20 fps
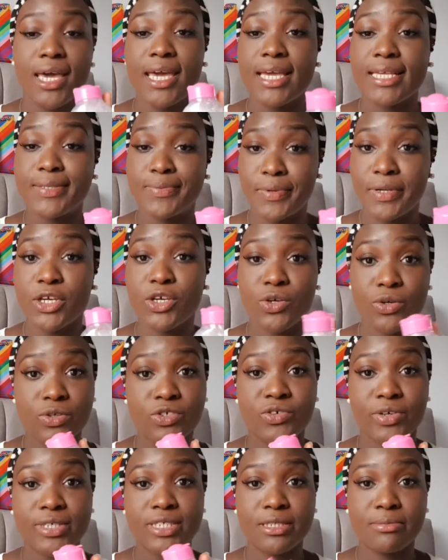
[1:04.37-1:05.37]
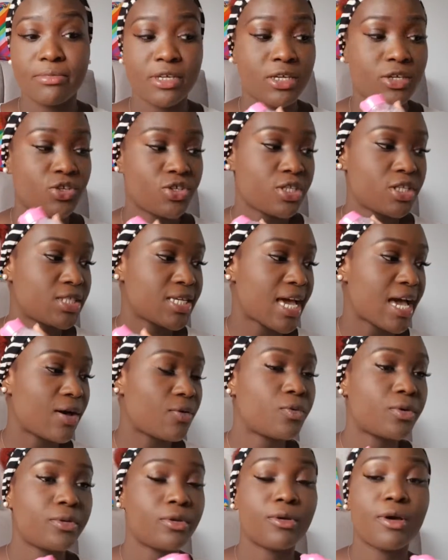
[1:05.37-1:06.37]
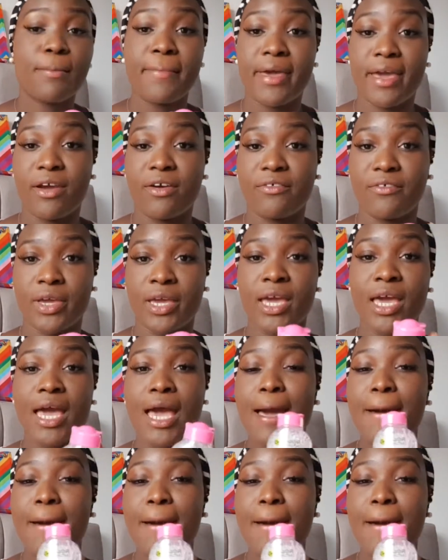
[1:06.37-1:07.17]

It's really good, trust me, you need to have one pair of it.